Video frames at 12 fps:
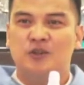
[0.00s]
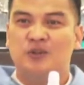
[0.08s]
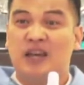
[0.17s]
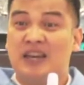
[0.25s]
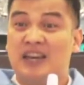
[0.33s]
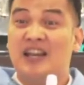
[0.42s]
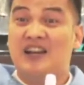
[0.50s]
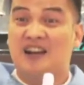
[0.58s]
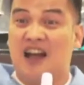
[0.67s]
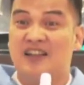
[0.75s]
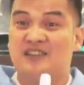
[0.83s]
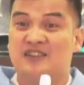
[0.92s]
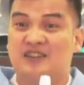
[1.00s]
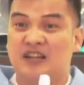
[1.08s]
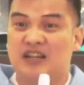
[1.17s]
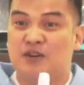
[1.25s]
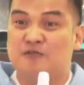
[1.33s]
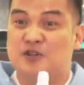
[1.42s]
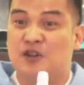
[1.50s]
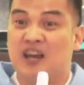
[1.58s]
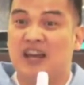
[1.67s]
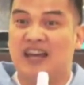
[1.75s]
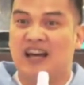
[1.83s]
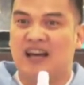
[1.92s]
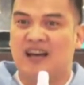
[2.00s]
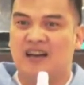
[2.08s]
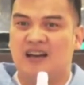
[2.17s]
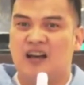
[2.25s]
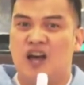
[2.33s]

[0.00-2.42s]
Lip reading: to the hill country of Judea,